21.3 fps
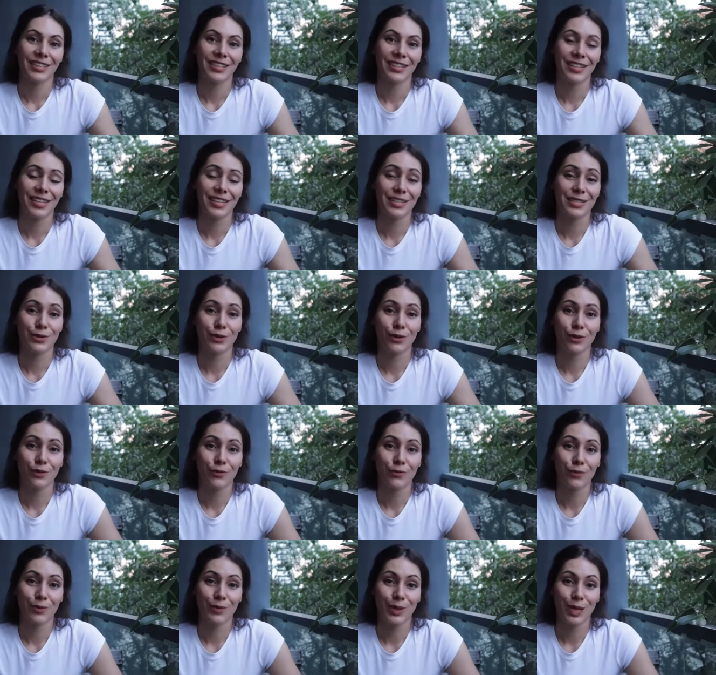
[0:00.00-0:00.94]
That's all
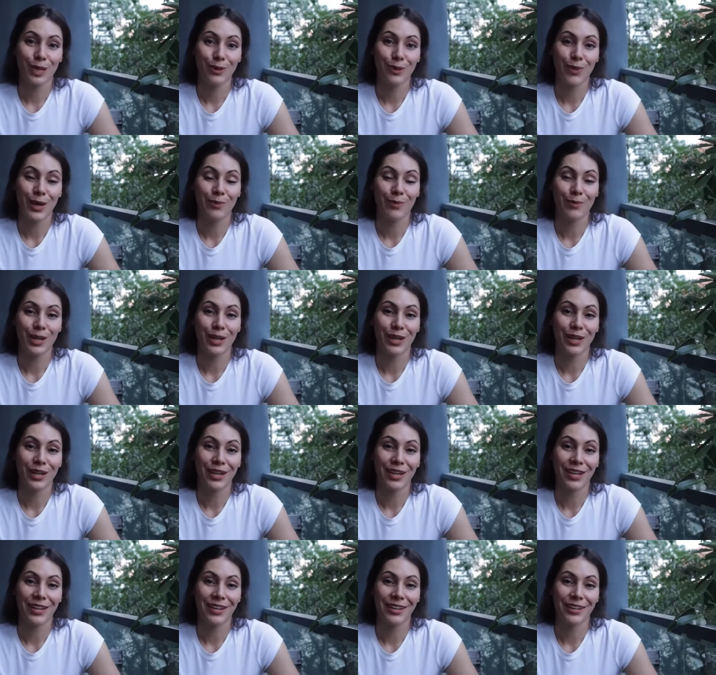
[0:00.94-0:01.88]
from me about
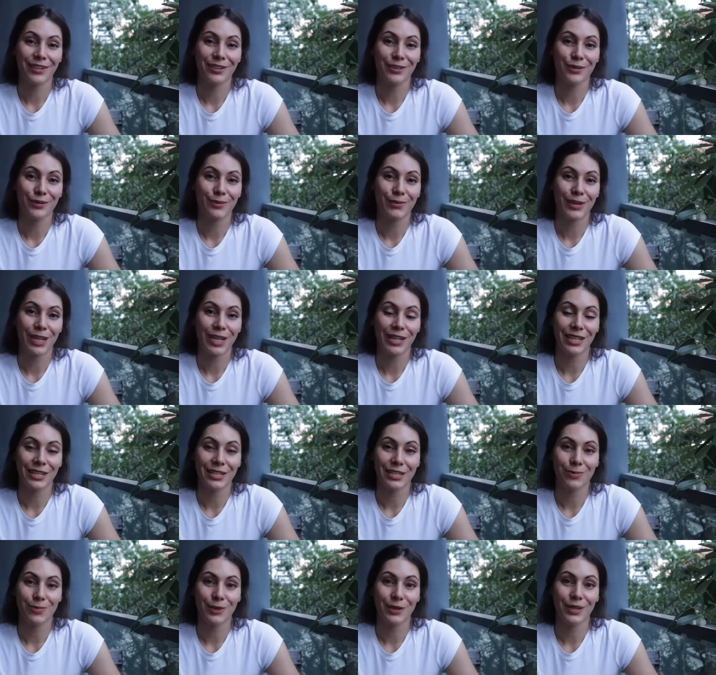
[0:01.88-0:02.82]
my gold buying
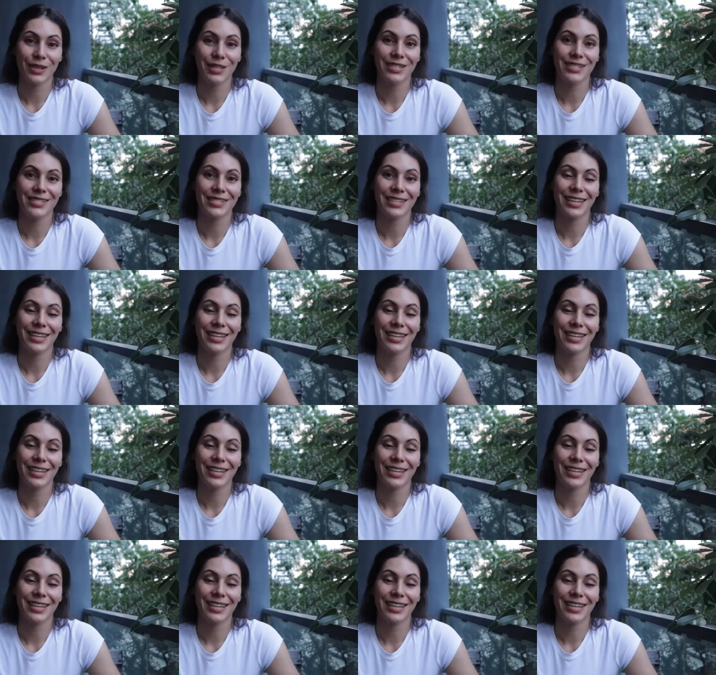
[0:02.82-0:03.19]
experience.